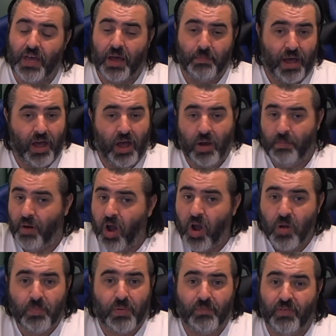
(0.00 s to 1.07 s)
I'm
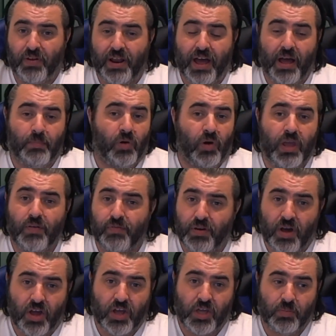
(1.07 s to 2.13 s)
open for that. I'm not here for an
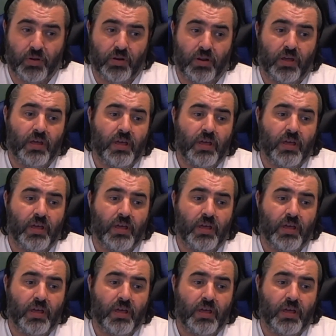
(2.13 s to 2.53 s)
argument.